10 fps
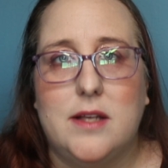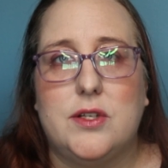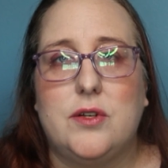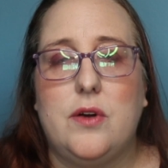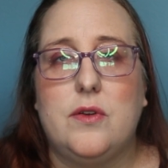
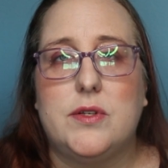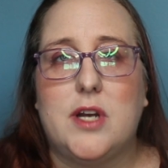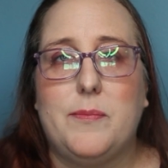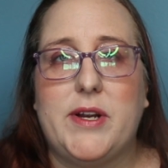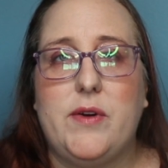So
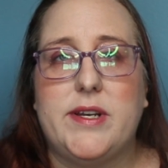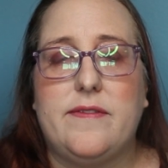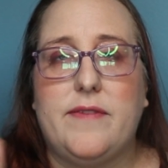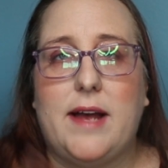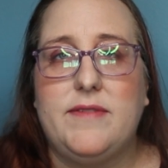start by going to
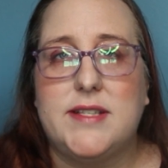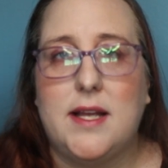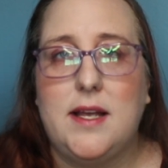FAFSA.